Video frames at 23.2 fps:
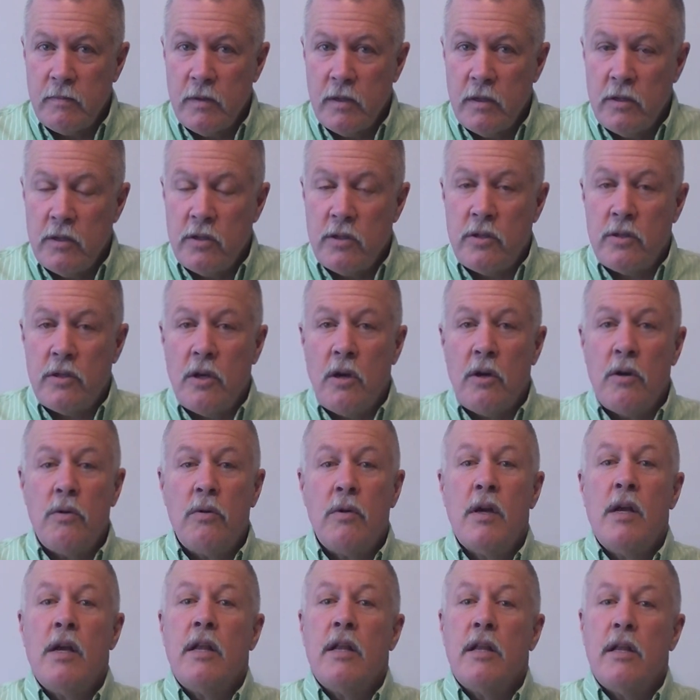so
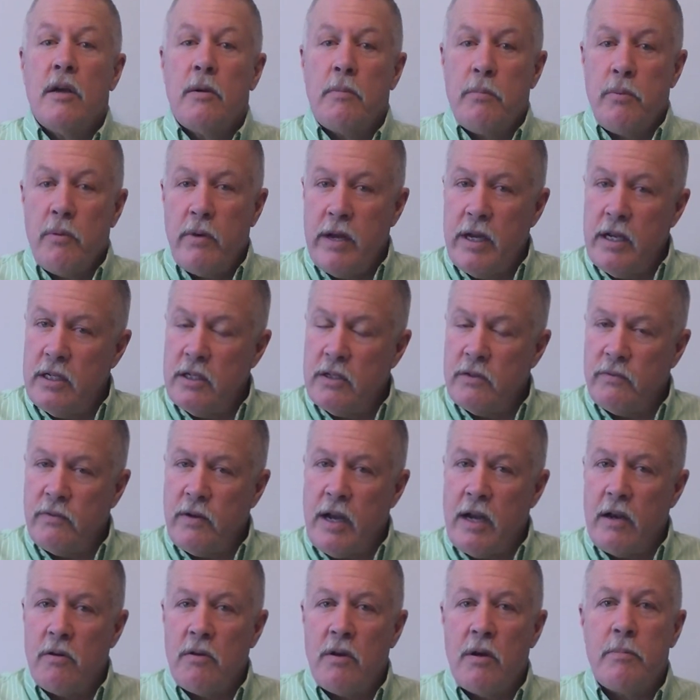their brains
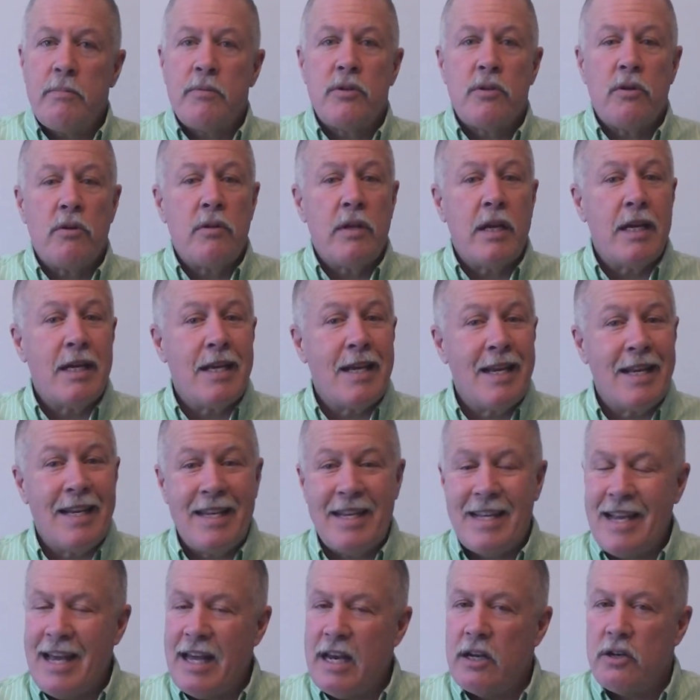fire up, so they can
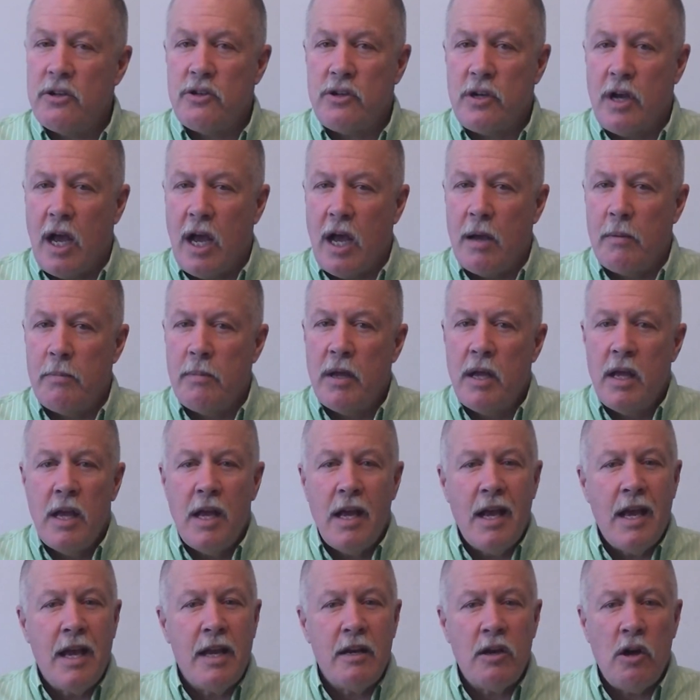get a job
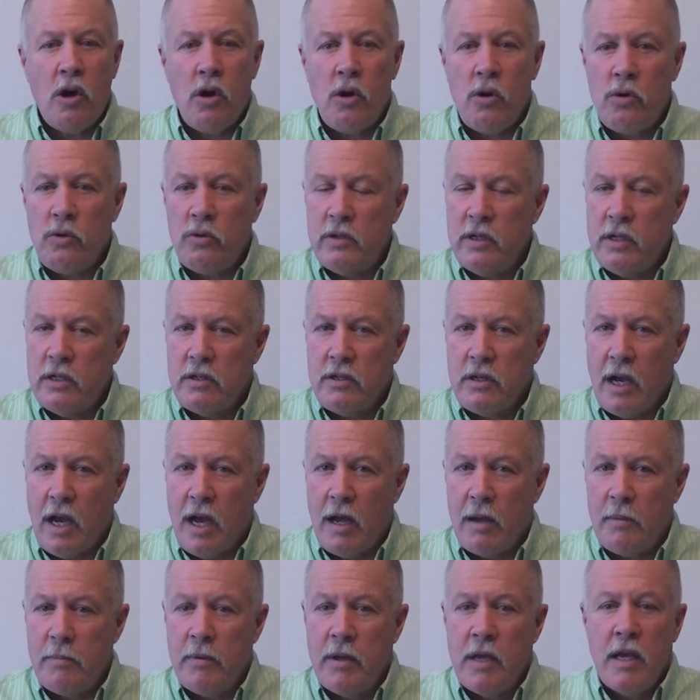and hold a
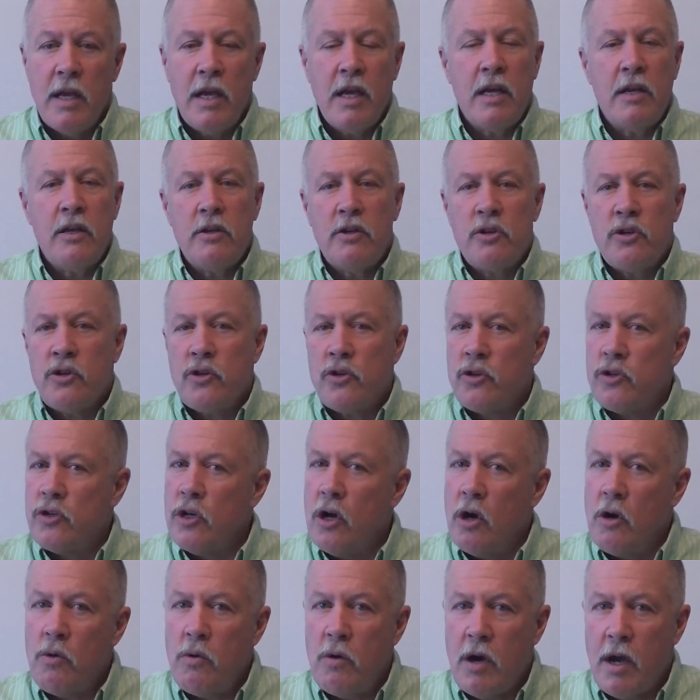job and
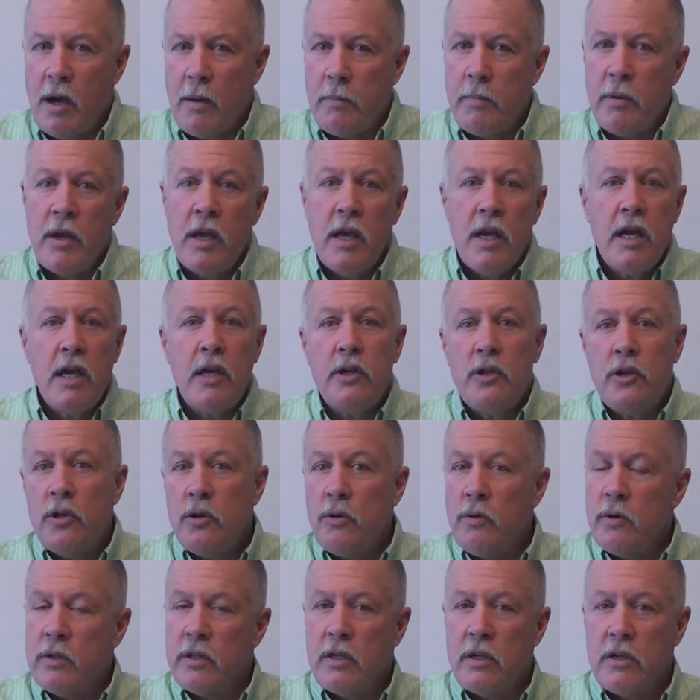show up and do
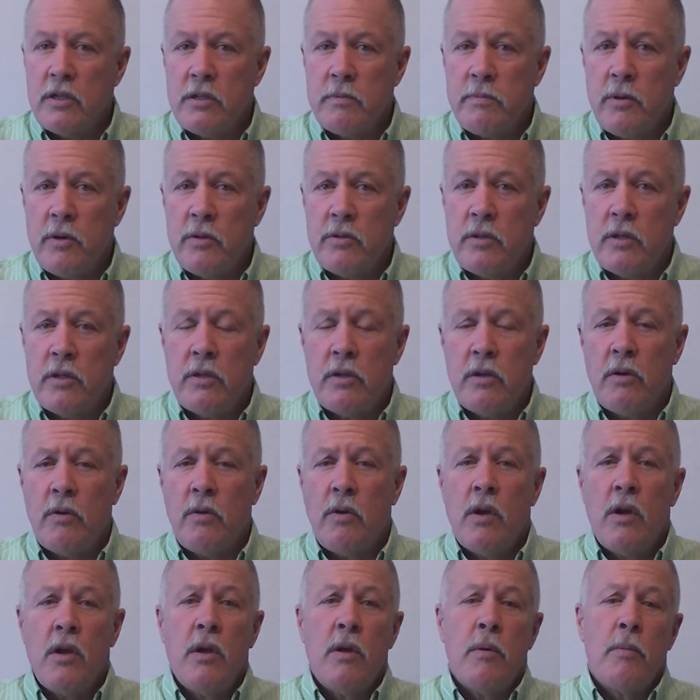what they're supposed to do.
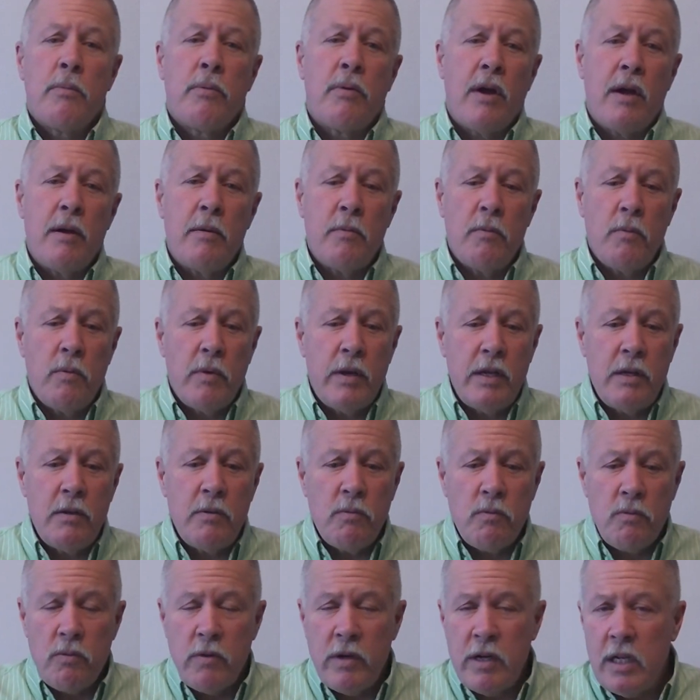We
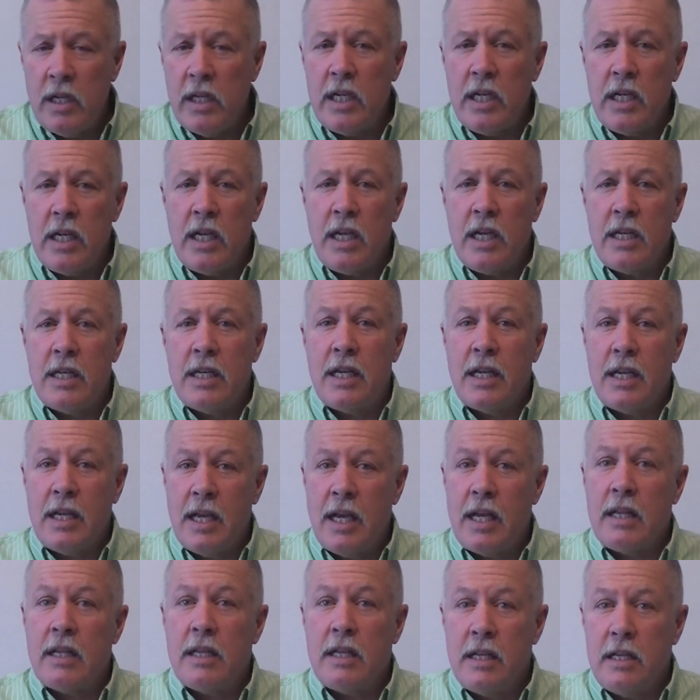really need to
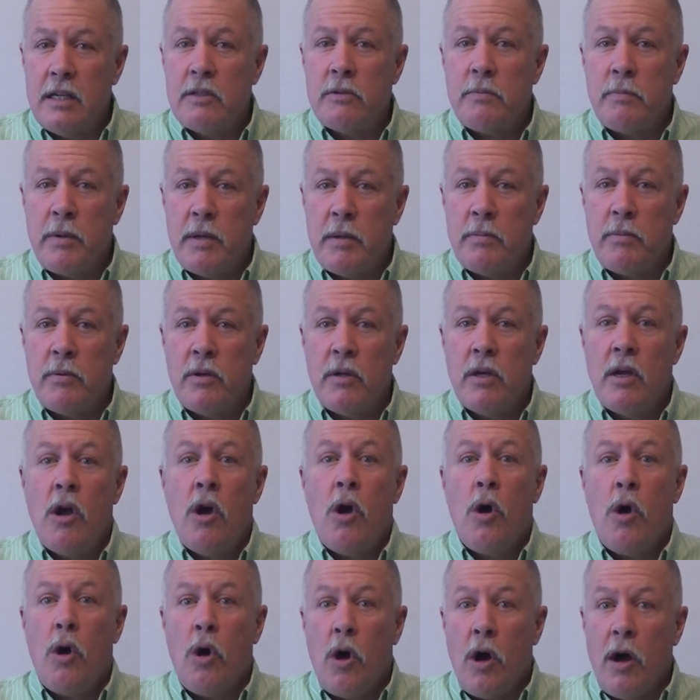get these people
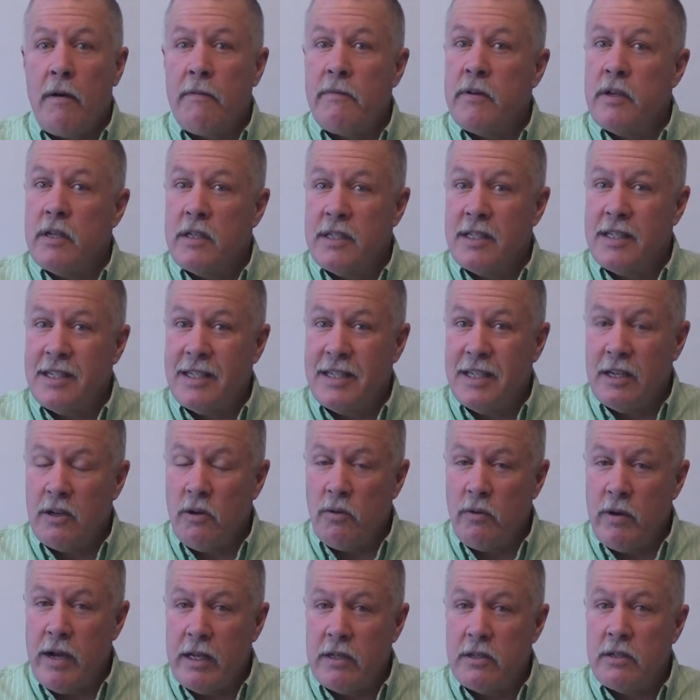off
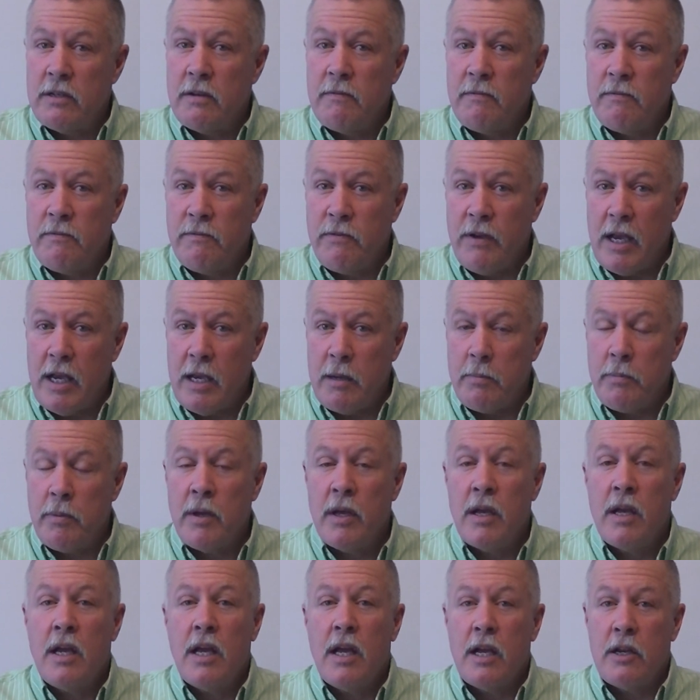cigarettes, vape,
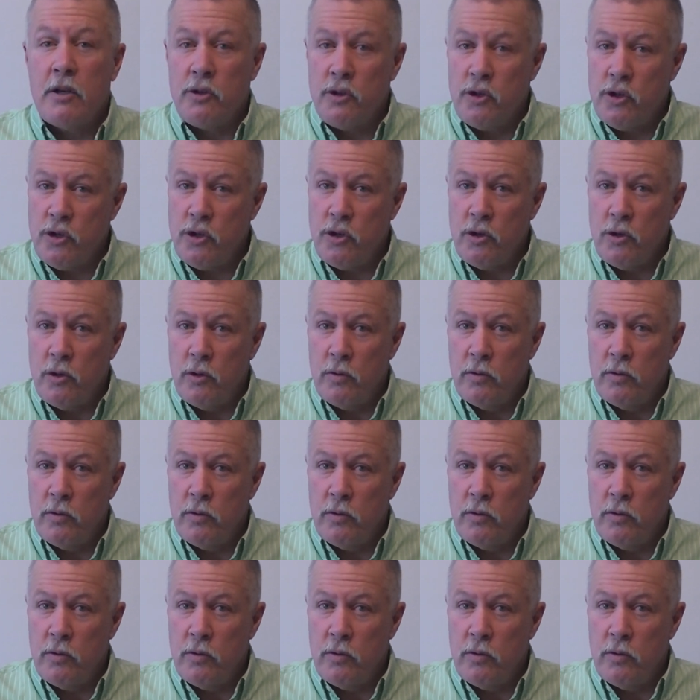and chew,